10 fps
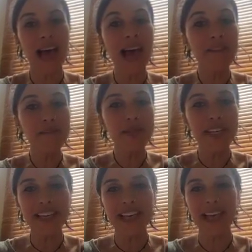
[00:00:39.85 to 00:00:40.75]
hi from
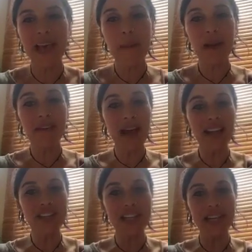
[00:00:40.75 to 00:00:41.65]
Turkey. But I've
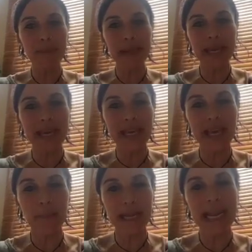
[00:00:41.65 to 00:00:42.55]
actually
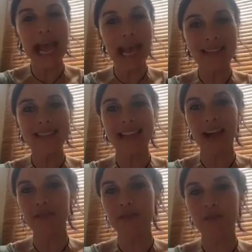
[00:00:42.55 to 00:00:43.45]
been asked
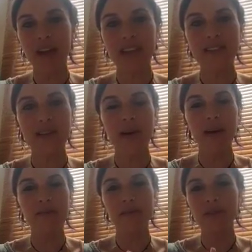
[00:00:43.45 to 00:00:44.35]
now to write, so I
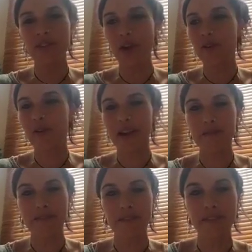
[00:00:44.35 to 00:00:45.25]
was so
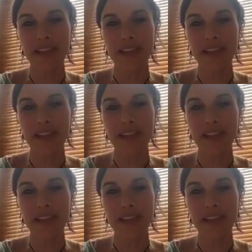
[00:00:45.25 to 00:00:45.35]
grateful for